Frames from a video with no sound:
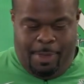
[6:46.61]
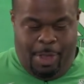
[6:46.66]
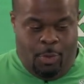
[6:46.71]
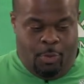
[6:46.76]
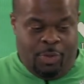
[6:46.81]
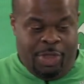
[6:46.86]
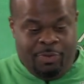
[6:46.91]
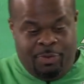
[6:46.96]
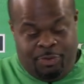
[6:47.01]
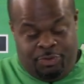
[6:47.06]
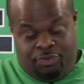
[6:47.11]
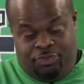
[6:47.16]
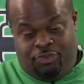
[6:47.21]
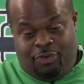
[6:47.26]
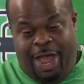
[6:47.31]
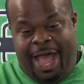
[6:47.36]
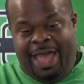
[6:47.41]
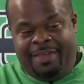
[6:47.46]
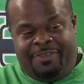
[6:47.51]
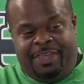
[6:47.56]
We were
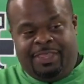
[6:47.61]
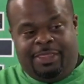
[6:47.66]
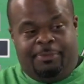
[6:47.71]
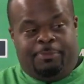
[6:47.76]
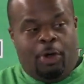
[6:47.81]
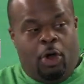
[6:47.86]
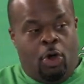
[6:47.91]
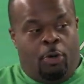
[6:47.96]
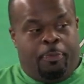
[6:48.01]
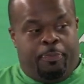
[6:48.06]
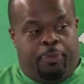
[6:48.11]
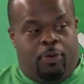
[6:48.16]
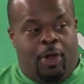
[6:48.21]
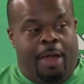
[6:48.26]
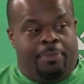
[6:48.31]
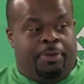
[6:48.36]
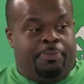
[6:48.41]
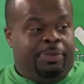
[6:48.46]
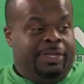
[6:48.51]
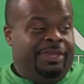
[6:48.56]
driving the ball
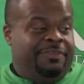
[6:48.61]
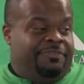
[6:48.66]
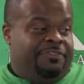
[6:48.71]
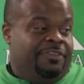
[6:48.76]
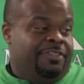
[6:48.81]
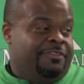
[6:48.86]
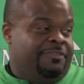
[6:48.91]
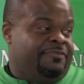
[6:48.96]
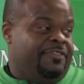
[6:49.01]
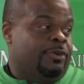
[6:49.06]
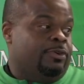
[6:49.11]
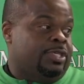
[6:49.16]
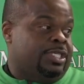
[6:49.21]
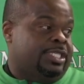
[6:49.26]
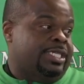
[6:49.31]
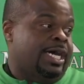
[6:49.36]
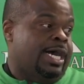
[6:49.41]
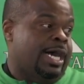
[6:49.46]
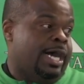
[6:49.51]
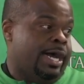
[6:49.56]
probably for the first
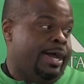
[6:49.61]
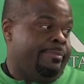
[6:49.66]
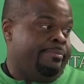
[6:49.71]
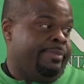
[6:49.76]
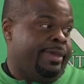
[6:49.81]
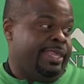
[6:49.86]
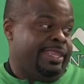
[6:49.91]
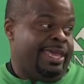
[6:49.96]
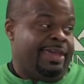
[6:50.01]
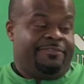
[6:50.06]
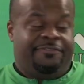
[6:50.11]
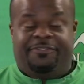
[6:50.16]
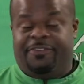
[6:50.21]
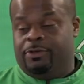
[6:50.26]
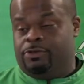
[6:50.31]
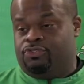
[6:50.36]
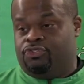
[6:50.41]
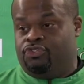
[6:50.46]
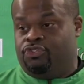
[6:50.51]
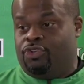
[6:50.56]
time in that
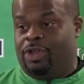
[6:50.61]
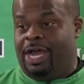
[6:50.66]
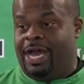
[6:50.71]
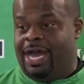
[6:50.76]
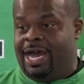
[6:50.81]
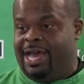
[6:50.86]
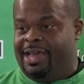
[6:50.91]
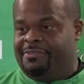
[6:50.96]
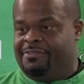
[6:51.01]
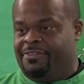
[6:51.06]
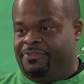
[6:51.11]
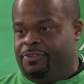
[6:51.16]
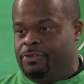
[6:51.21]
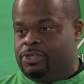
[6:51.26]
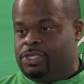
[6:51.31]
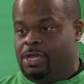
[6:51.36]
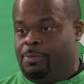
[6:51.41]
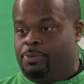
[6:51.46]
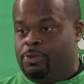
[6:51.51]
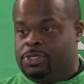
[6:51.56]
first drive or
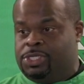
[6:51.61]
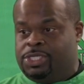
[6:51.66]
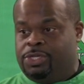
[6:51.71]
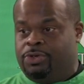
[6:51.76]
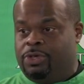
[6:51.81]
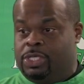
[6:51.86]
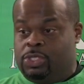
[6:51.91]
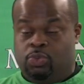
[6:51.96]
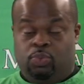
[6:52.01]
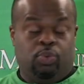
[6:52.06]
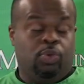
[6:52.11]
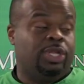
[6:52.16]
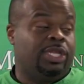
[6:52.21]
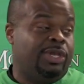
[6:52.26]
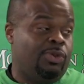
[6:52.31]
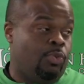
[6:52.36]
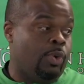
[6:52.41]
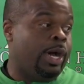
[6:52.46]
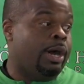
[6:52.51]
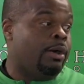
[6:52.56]
first couple of series
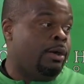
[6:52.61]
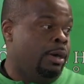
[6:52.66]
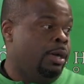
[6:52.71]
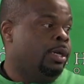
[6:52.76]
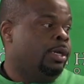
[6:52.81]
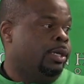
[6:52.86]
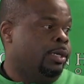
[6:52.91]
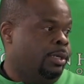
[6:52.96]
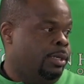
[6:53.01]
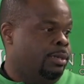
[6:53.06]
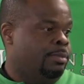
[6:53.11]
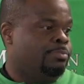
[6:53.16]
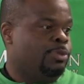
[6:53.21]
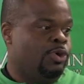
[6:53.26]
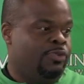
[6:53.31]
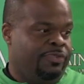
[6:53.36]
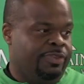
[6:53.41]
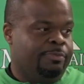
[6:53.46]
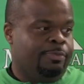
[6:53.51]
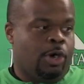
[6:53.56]
really well.
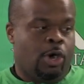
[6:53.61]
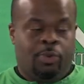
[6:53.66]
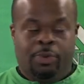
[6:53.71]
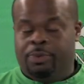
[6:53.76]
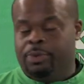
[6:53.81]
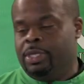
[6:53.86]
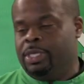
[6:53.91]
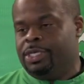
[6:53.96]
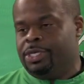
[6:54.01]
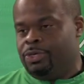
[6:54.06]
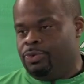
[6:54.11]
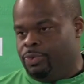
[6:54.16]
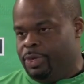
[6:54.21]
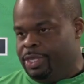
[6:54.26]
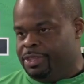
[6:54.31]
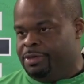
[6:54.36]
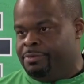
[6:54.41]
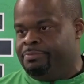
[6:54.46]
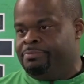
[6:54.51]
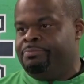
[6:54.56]
Moving the ball with really good
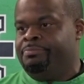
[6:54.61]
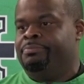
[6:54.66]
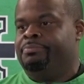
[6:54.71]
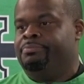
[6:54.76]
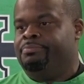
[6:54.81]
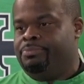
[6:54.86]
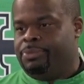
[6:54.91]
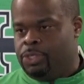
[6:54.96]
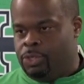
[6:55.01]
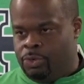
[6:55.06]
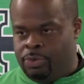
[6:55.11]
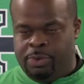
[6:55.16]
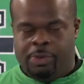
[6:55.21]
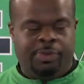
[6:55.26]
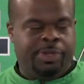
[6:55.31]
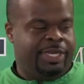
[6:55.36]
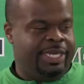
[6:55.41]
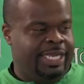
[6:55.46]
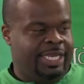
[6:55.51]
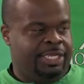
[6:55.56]
rhythm, doing what
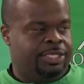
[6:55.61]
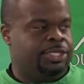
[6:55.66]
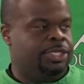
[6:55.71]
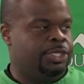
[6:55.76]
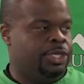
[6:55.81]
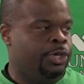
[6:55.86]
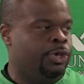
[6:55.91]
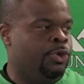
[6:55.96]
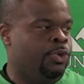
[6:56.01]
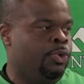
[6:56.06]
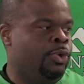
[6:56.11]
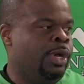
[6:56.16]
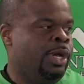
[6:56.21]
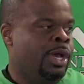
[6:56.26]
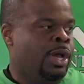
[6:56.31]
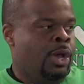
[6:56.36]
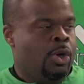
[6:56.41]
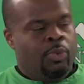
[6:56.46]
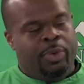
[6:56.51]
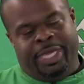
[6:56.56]
we needed to do.
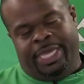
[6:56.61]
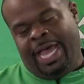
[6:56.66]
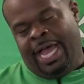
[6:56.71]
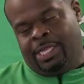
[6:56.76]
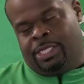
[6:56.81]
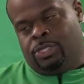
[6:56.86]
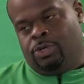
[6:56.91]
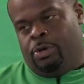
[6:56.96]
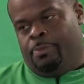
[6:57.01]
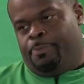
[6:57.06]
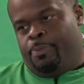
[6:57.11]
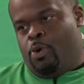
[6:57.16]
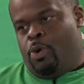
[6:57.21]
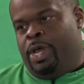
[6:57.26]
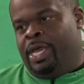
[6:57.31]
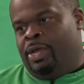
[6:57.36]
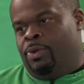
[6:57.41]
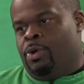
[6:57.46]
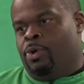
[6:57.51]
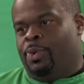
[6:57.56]
We got to a
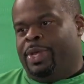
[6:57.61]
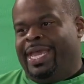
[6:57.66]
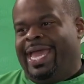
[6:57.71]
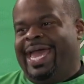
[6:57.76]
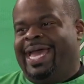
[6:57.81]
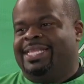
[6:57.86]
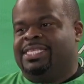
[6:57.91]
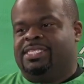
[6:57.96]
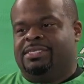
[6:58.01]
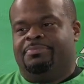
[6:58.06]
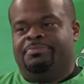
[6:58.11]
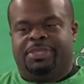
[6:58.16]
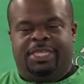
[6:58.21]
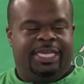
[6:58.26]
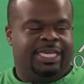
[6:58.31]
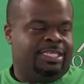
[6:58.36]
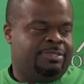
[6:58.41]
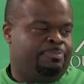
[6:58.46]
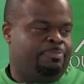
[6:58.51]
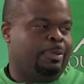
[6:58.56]
point where we had some
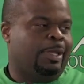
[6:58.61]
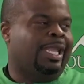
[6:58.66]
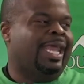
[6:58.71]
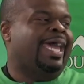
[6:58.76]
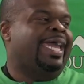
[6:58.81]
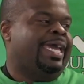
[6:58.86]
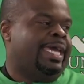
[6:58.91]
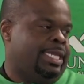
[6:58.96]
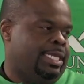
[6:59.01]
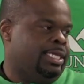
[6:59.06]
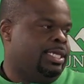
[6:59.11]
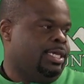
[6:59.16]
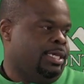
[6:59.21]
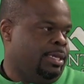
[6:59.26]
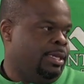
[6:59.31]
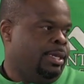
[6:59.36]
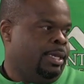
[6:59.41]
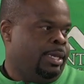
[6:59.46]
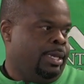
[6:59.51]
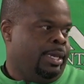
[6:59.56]
things planned,
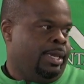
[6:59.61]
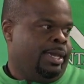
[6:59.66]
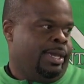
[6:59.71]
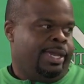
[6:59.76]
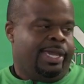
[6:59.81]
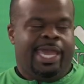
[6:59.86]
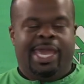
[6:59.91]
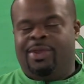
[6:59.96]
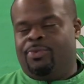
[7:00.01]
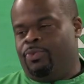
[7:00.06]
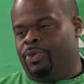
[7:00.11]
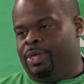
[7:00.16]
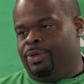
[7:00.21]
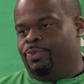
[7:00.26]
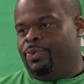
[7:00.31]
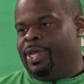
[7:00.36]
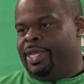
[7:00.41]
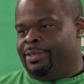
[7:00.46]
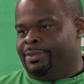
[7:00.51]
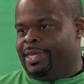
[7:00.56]
and we
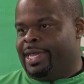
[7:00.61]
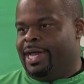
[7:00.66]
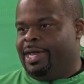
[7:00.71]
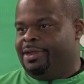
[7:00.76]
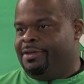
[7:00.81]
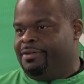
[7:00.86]
went kind